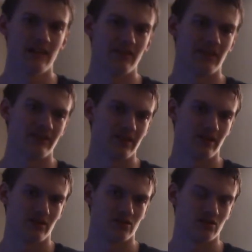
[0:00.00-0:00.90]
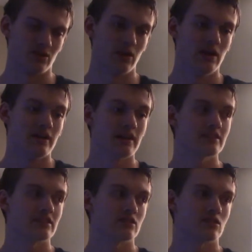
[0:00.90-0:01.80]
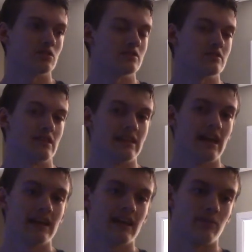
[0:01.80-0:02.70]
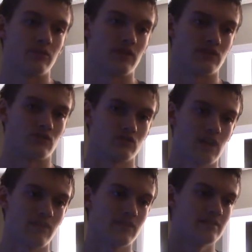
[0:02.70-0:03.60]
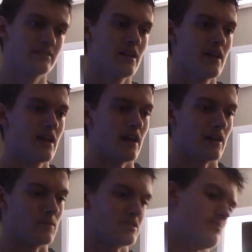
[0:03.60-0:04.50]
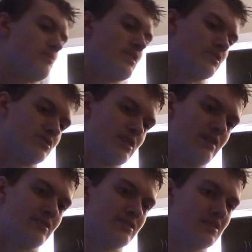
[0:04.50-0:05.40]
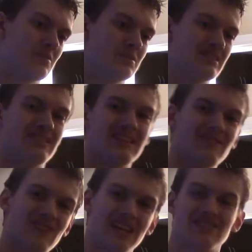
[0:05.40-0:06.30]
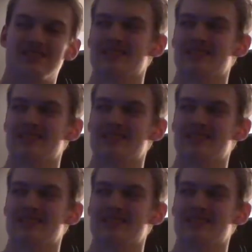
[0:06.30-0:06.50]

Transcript: than the other two. Yes, it introduces the Yeti and Professor Travers. I wish that Professor Travers was in the invasion,